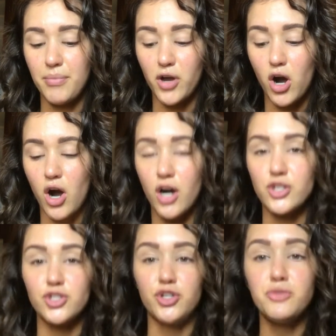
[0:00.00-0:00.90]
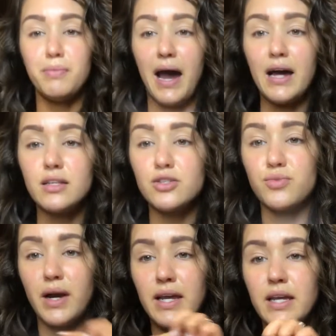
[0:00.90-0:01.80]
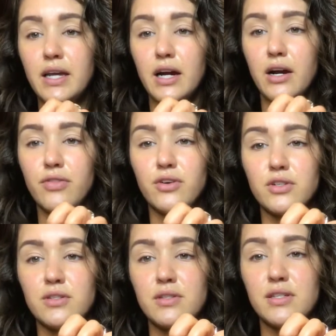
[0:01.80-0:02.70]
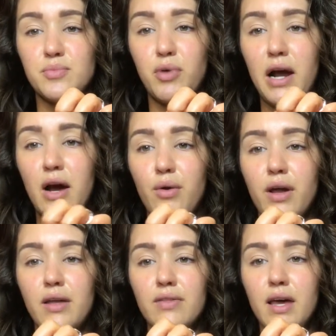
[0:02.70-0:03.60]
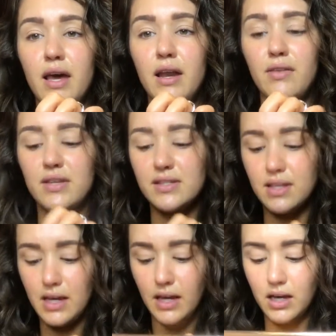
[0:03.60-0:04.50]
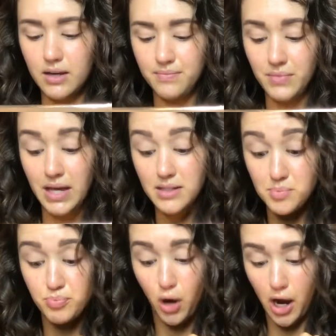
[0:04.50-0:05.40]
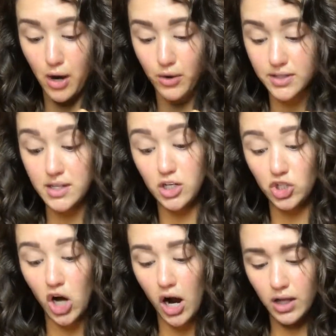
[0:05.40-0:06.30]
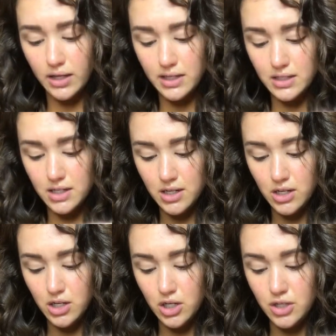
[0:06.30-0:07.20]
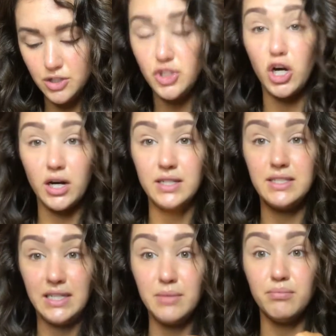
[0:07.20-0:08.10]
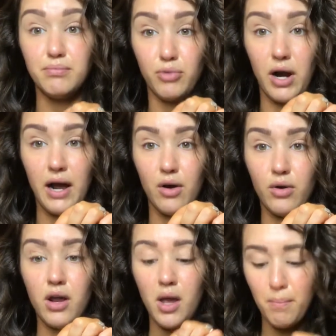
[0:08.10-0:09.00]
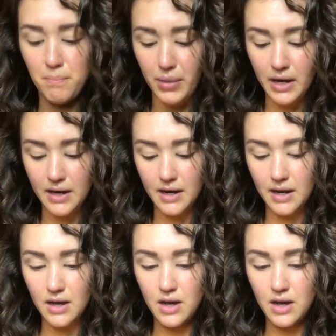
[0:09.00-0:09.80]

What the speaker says: There are two mattes right here. There's this brown and then this, like, it's brown, it's like a chocolate dark deep brown, but